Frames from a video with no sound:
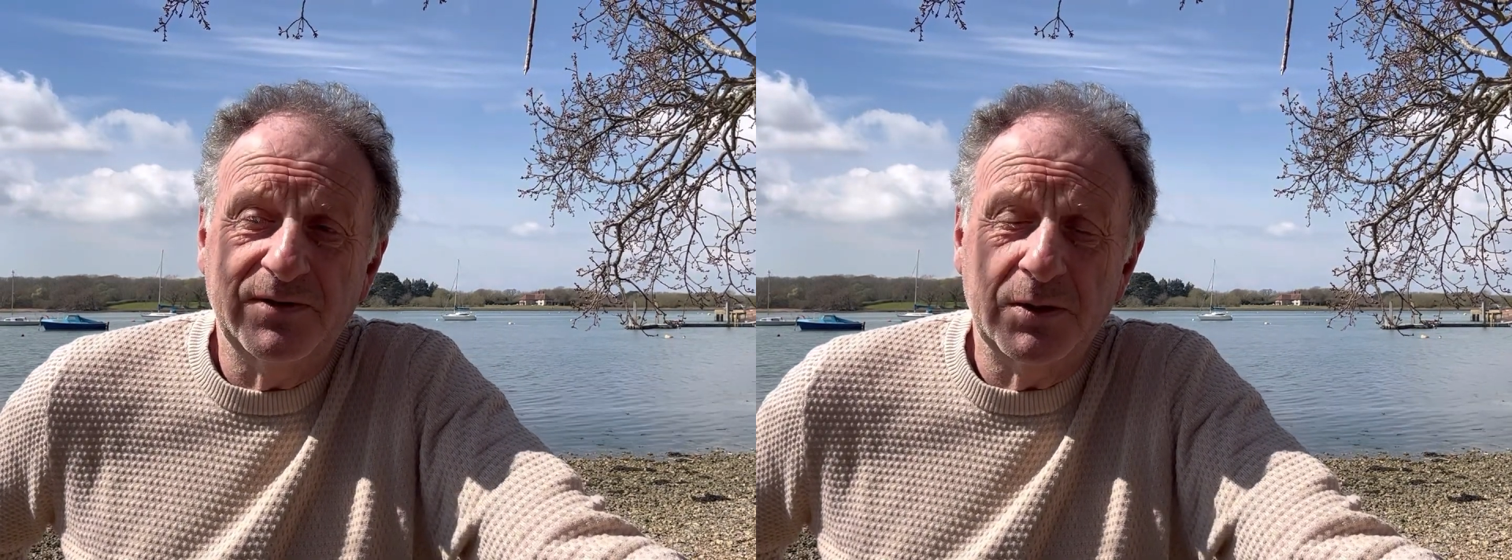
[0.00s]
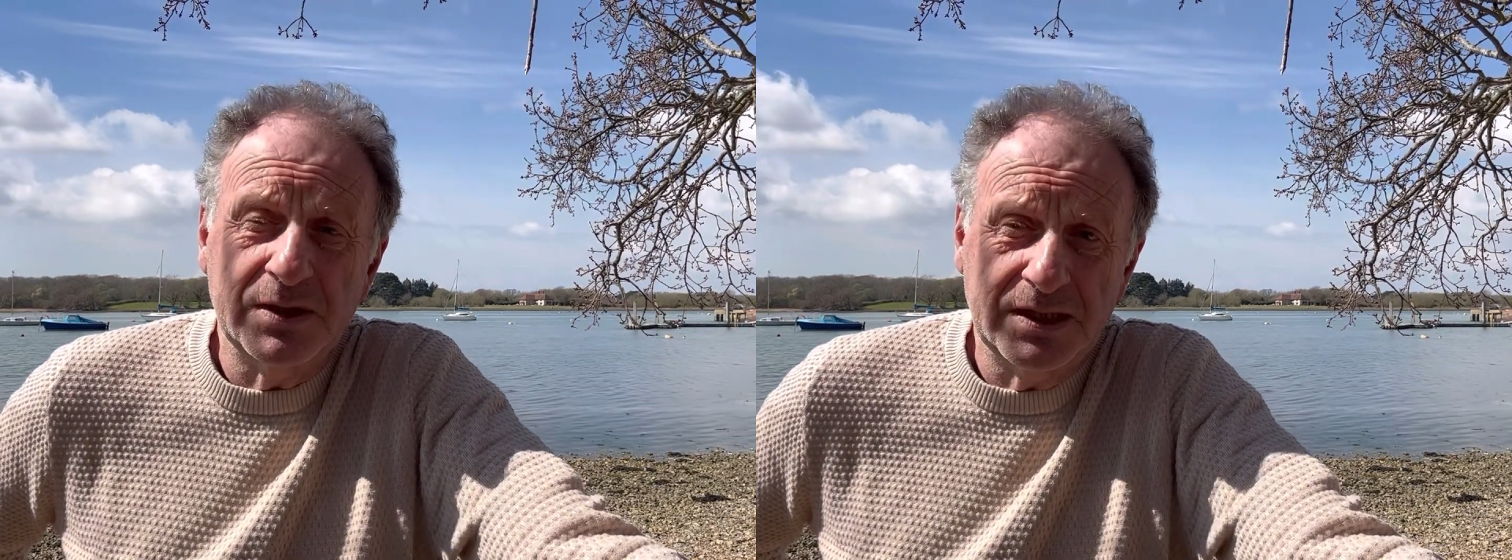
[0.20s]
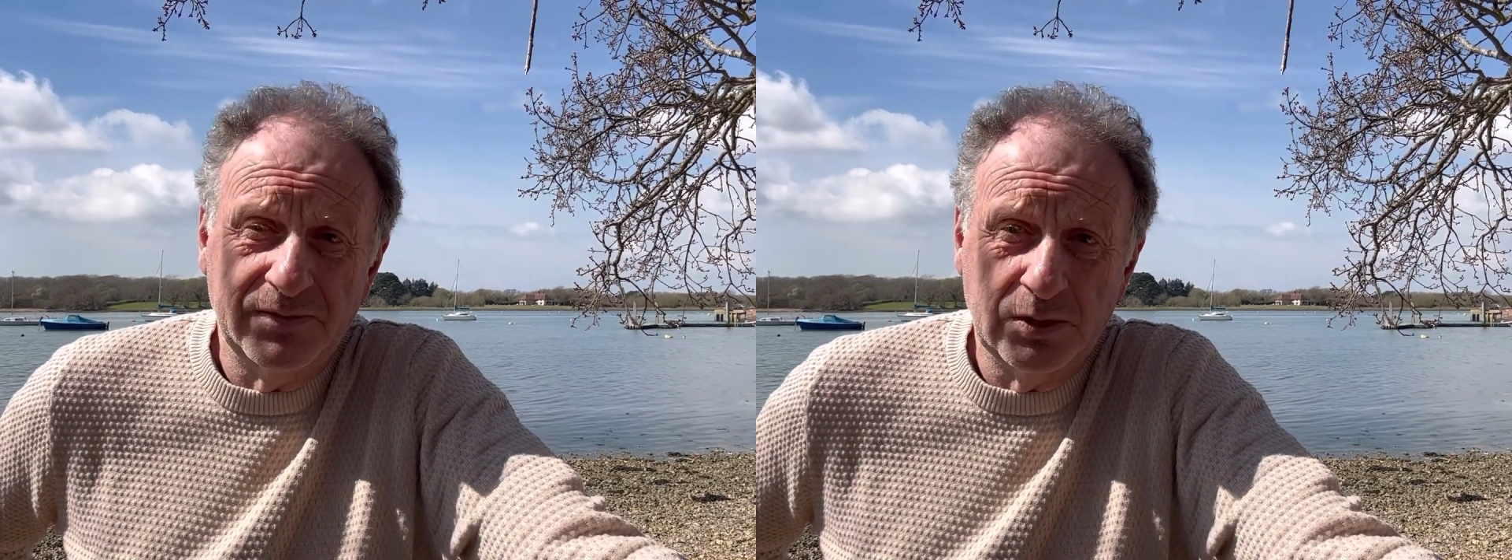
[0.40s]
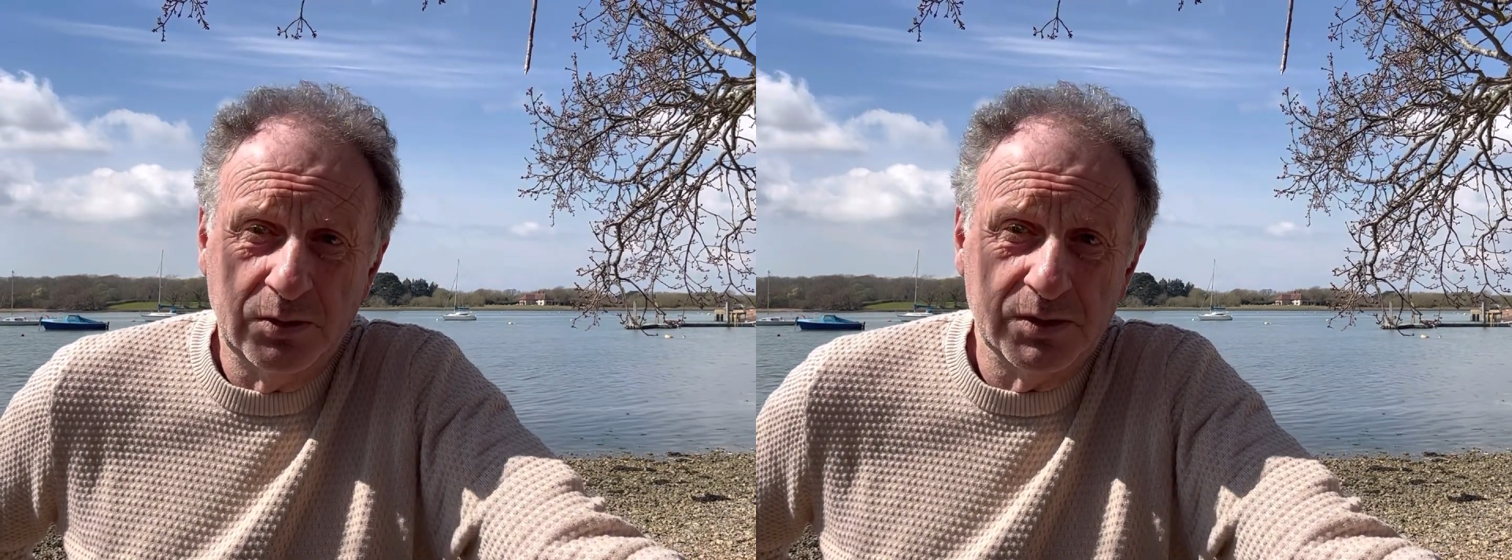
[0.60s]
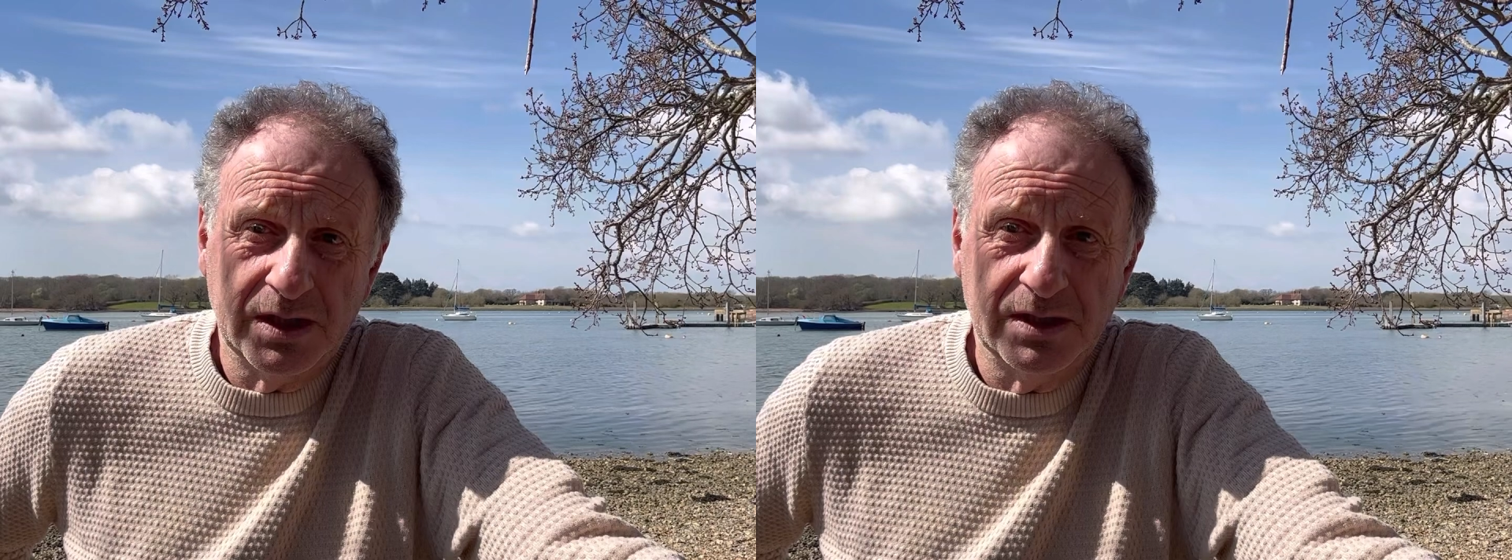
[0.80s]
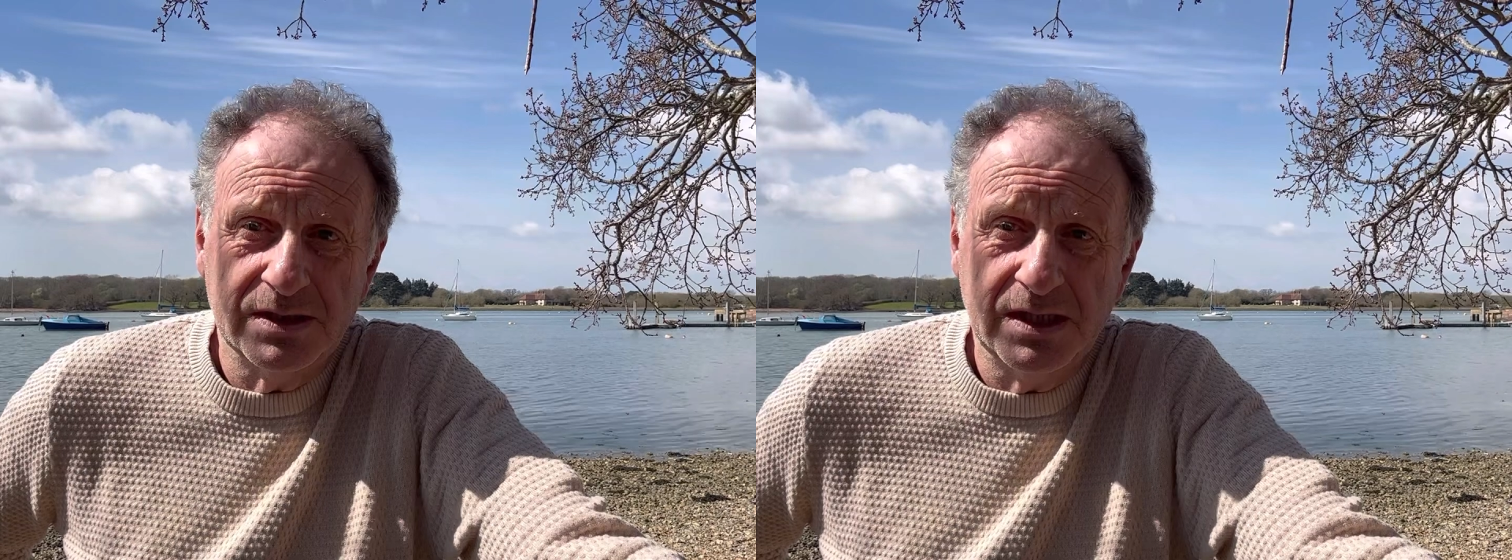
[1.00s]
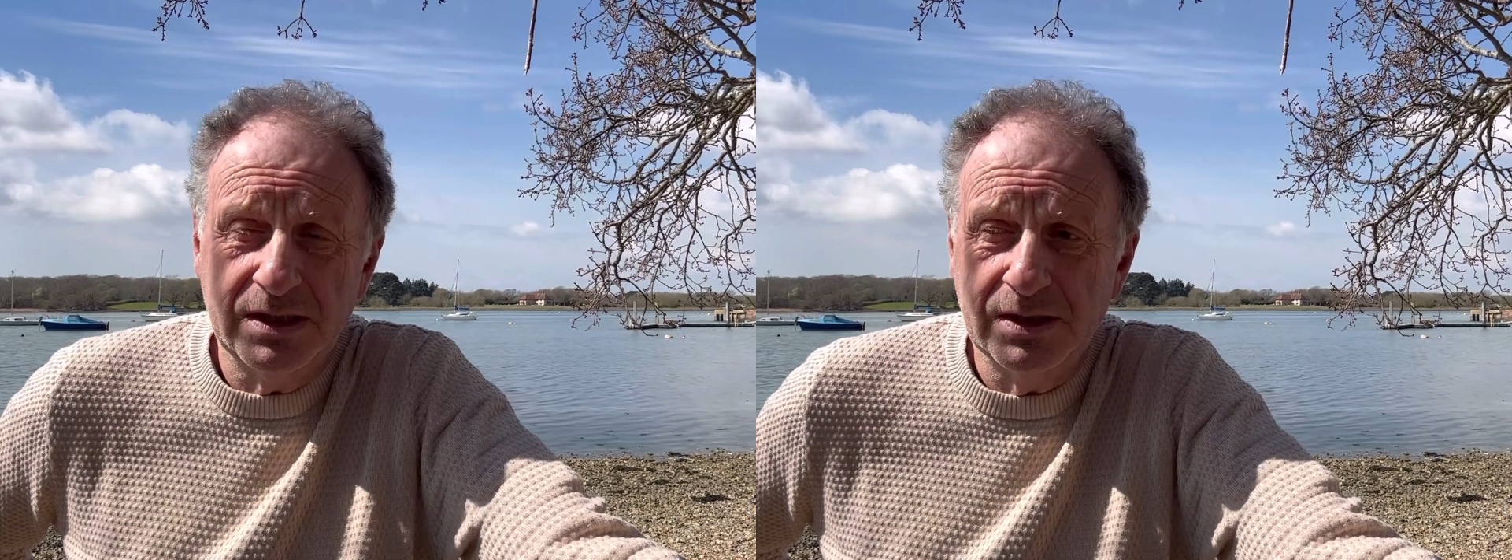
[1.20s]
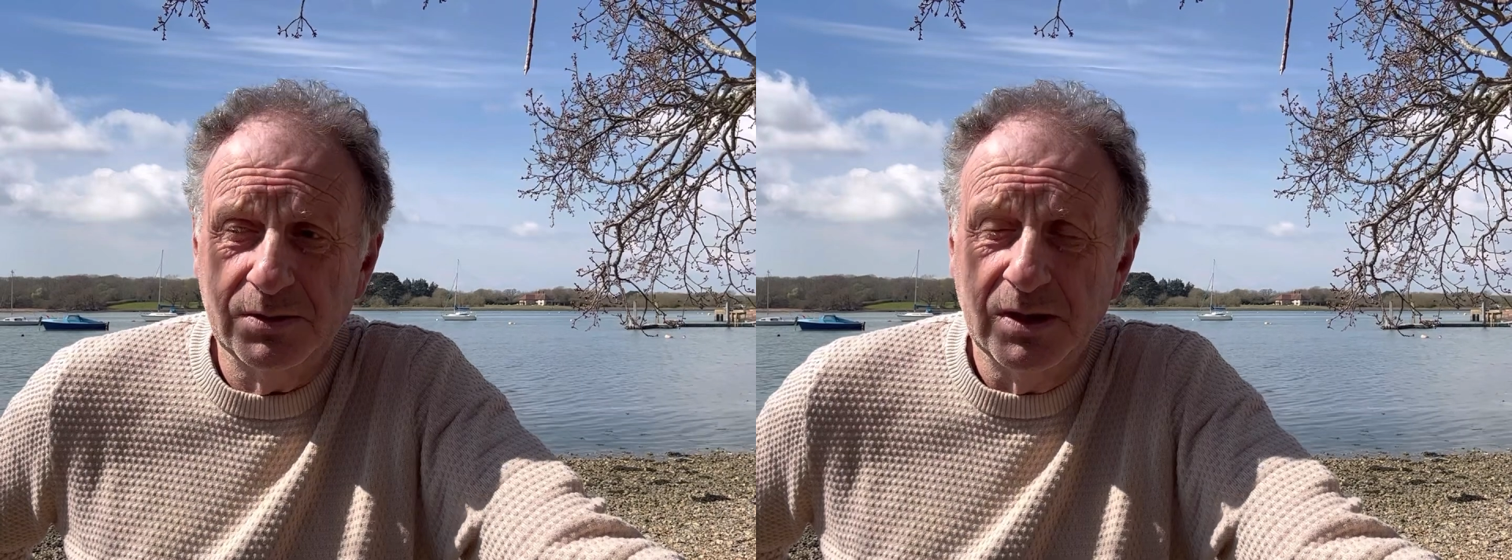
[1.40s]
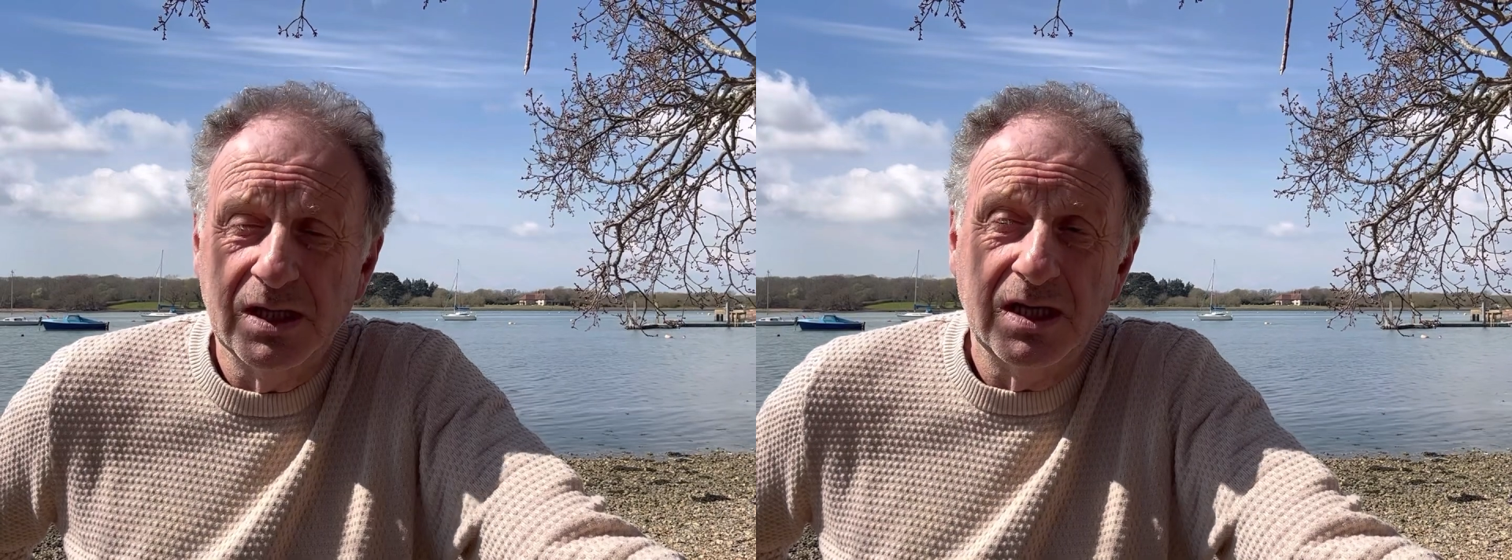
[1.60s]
very difficult to continue.